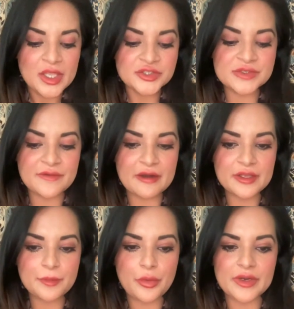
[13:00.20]
So it's very
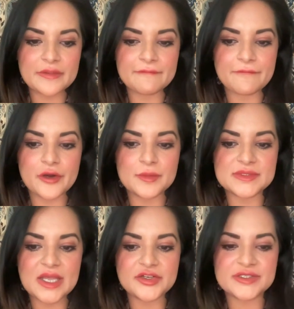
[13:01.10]
important that firms
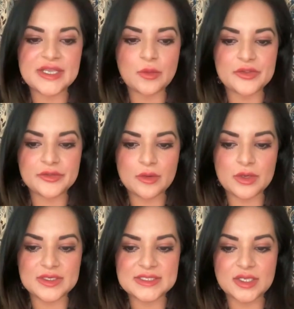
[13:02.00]
understand whether they
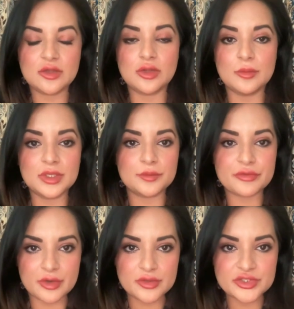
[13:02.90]
want to take a global
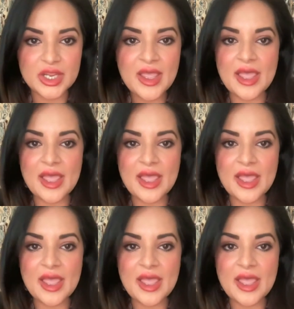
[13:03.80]
approach